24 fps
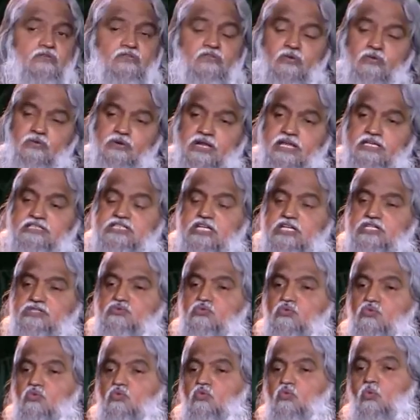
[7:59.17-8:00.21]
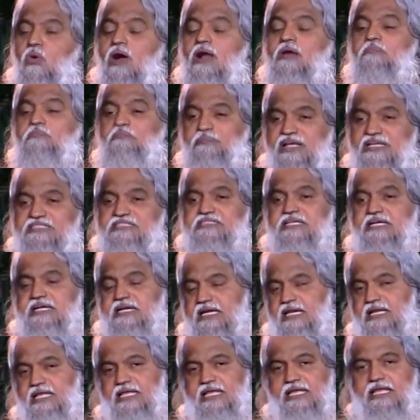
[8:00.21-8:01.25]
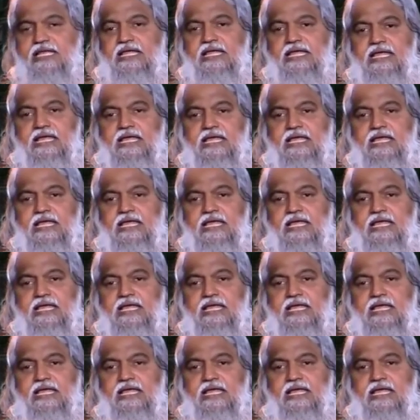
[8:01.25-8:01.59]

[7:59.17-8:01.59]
So this is what basically